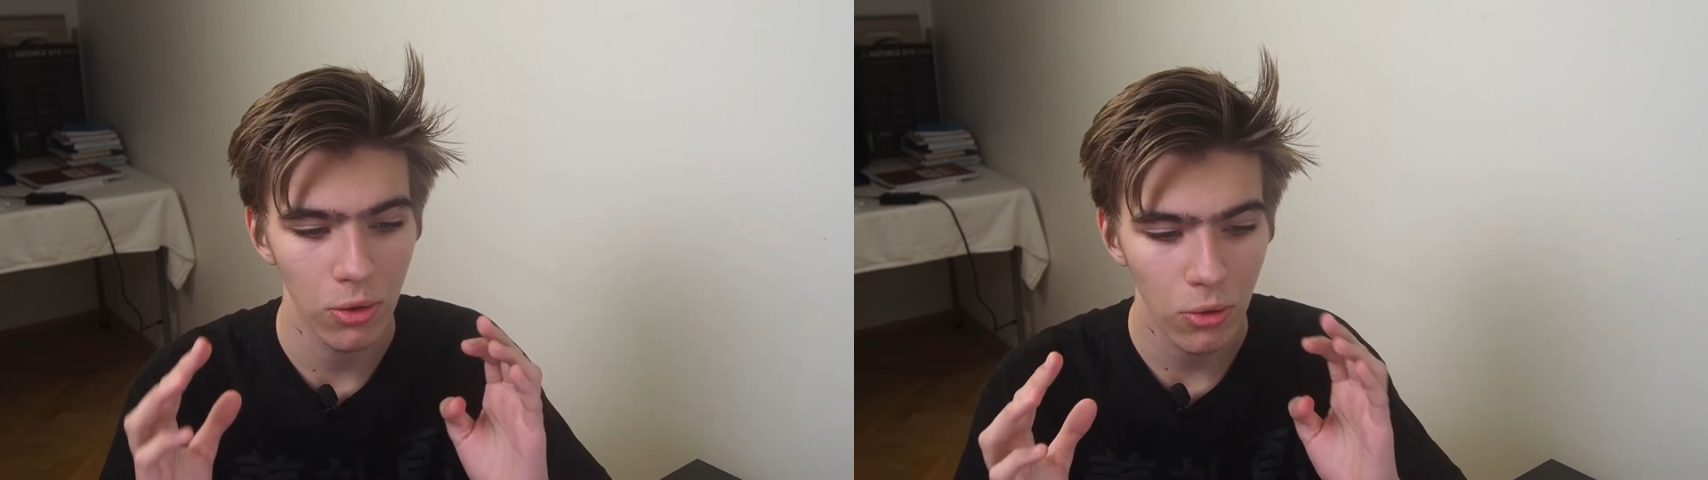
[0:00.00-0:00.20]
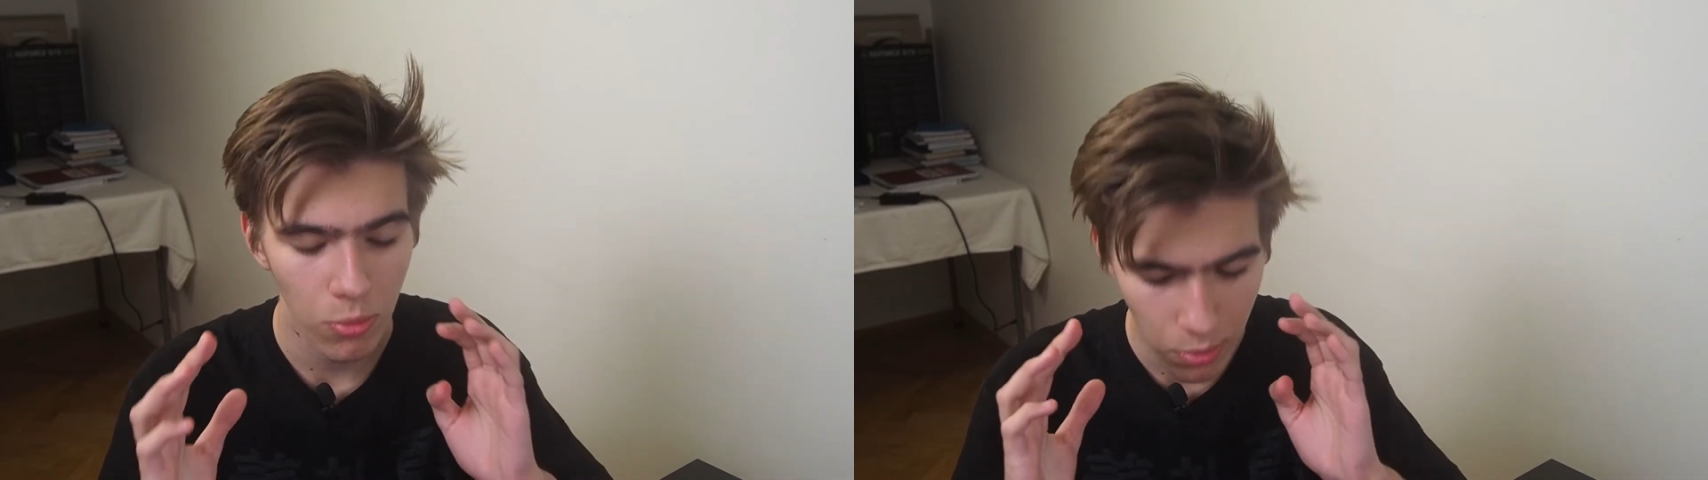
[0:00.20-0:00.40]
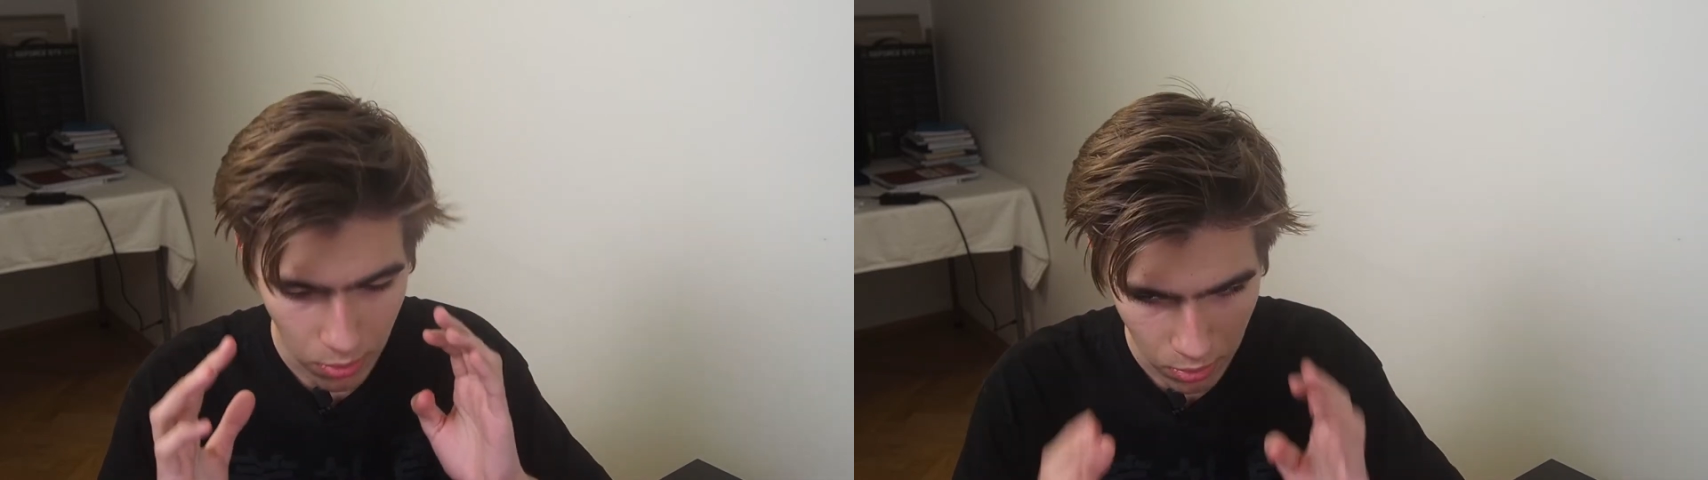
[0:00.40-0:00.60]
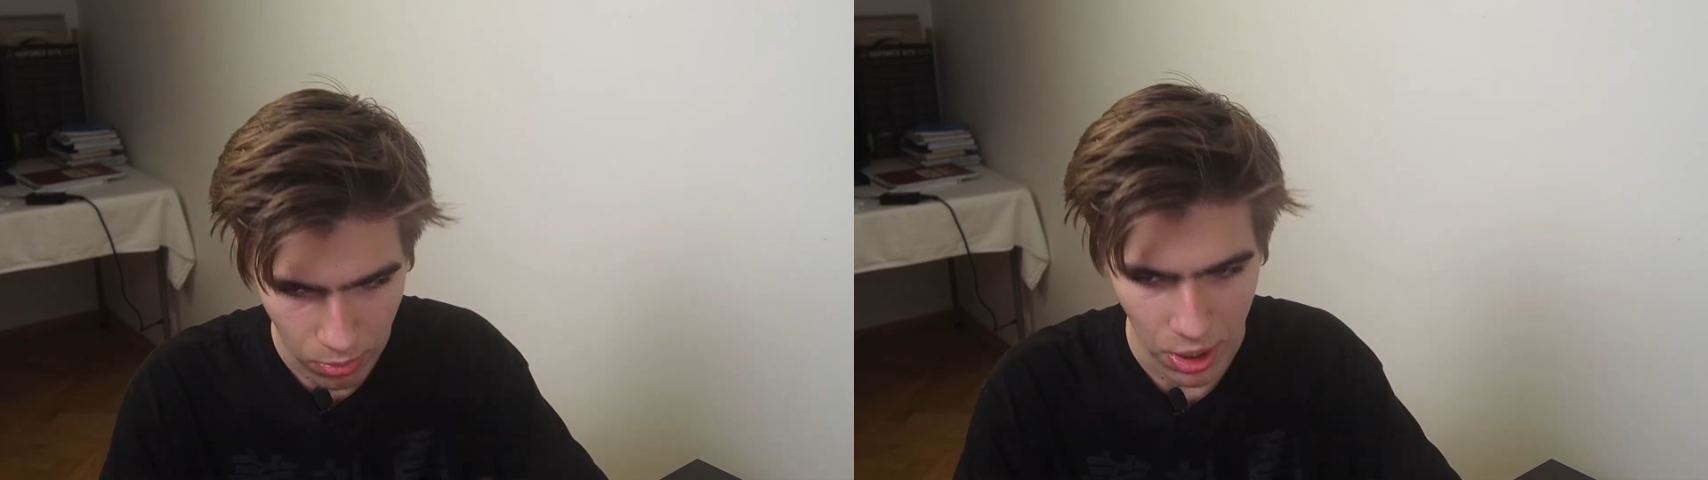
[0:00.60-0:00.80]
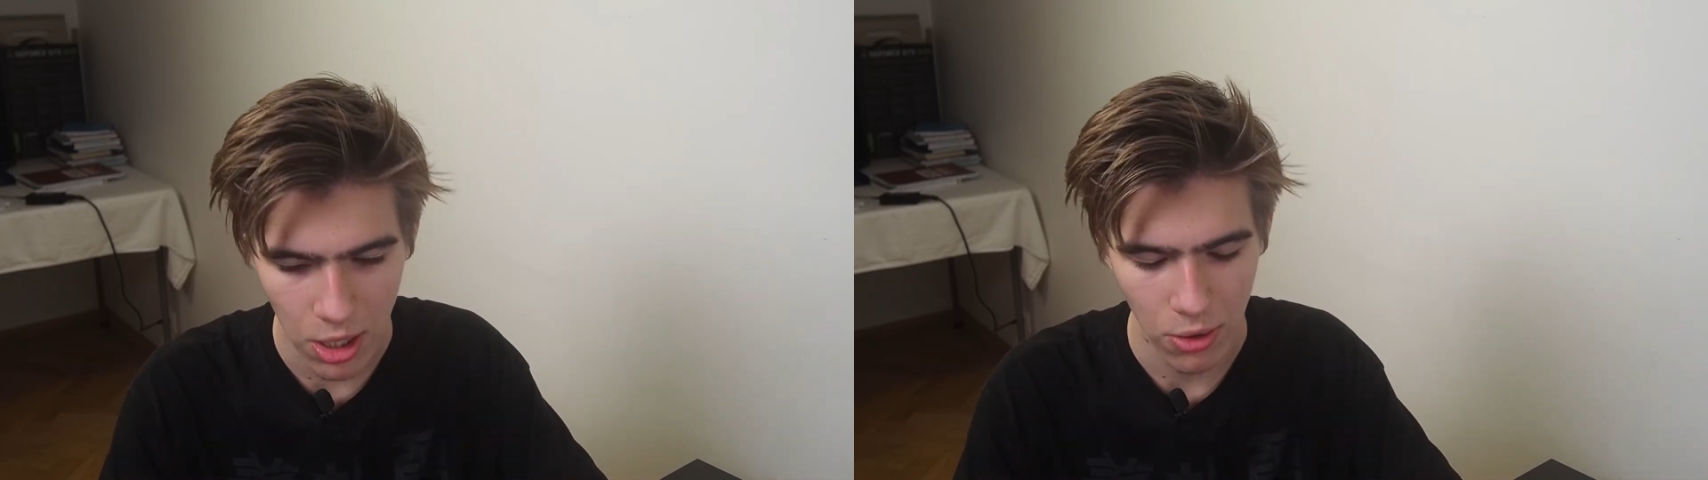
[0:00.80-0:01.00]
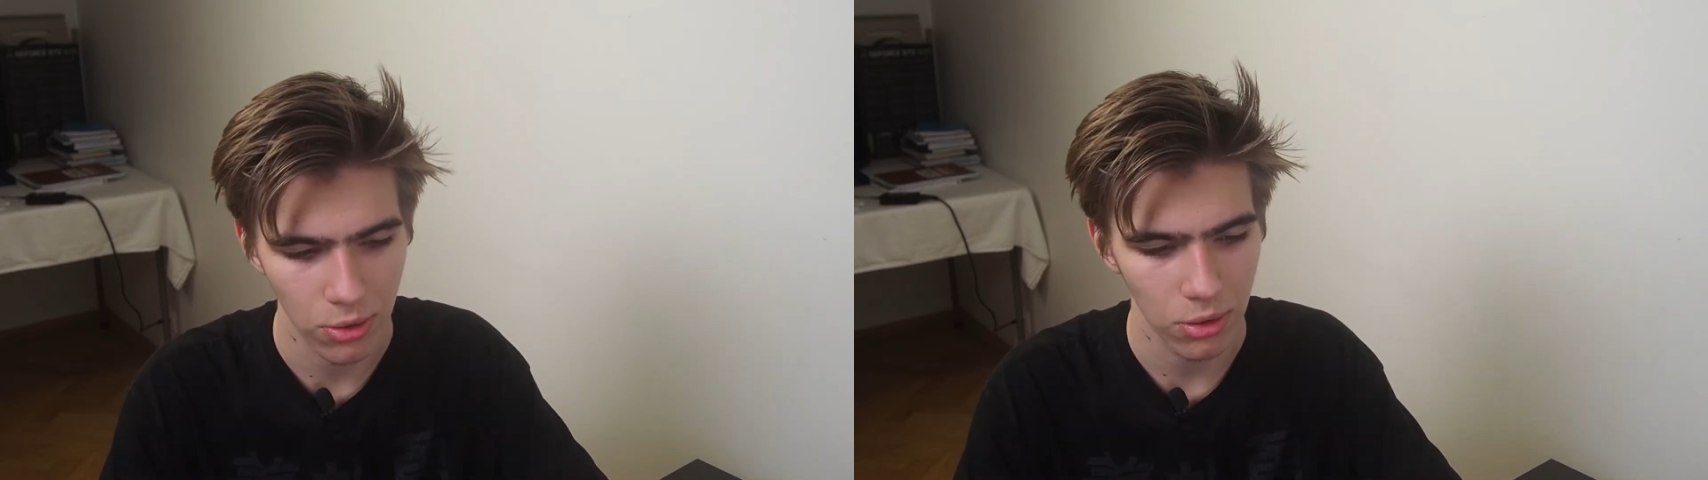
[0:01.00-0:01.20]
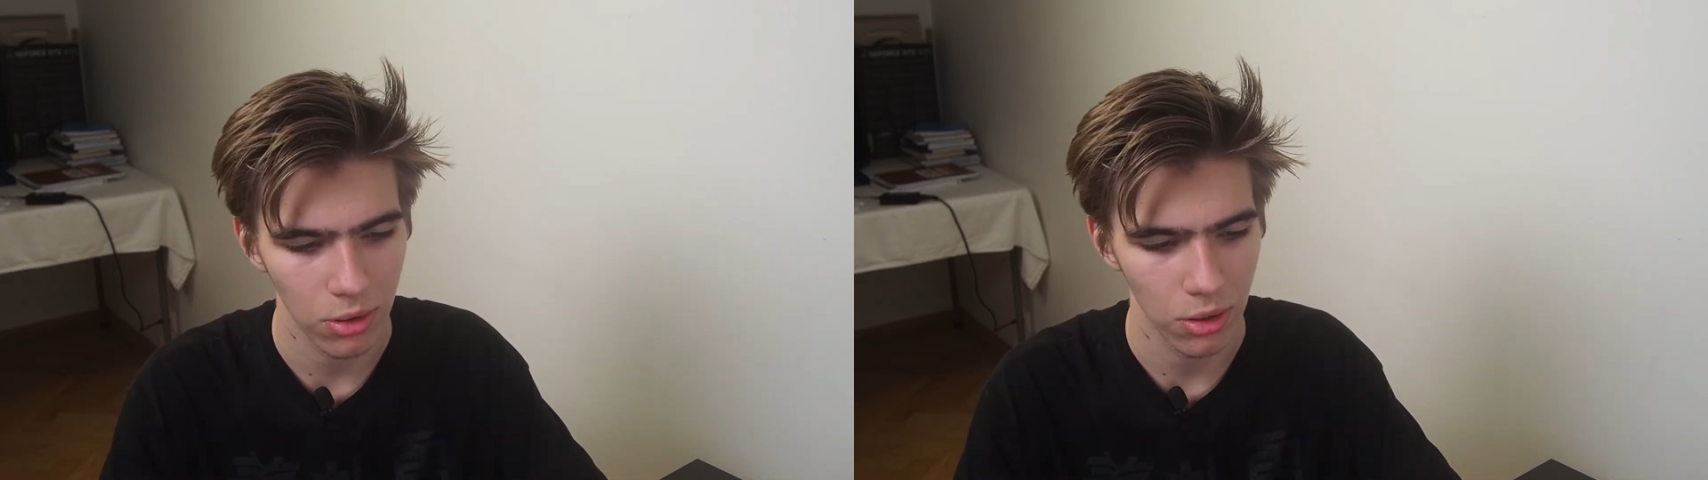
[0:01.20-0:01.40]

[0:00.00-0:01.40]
go beyond